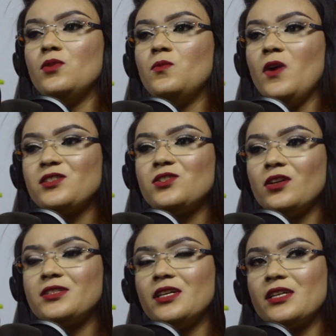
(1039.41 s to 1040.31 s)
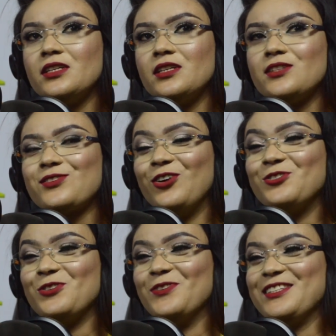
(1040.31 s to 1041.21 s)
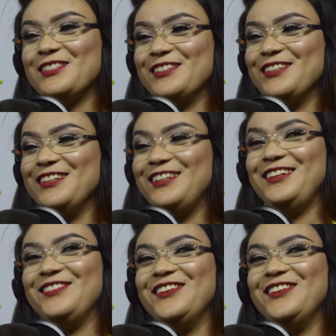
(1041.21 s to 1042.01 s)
What's your take in this controversy?